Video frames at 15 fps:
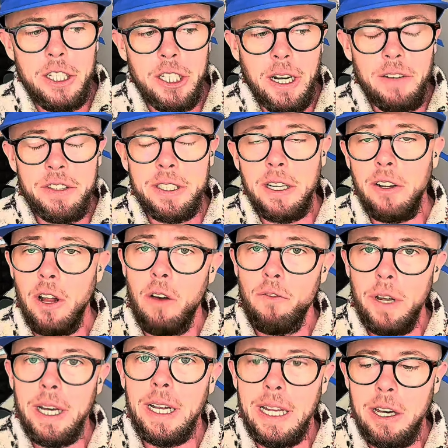and I've still not
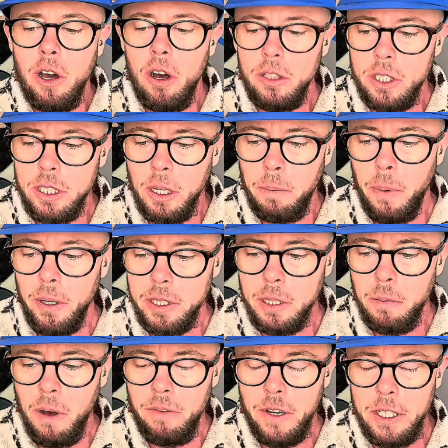really gotten to the bottom
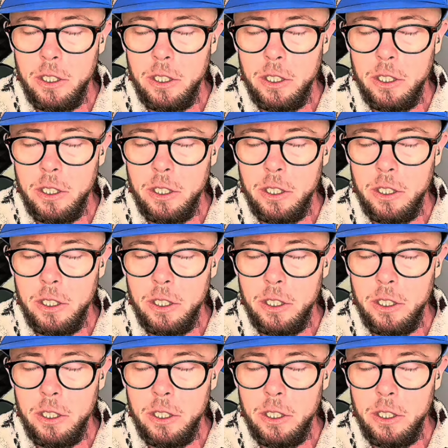of it.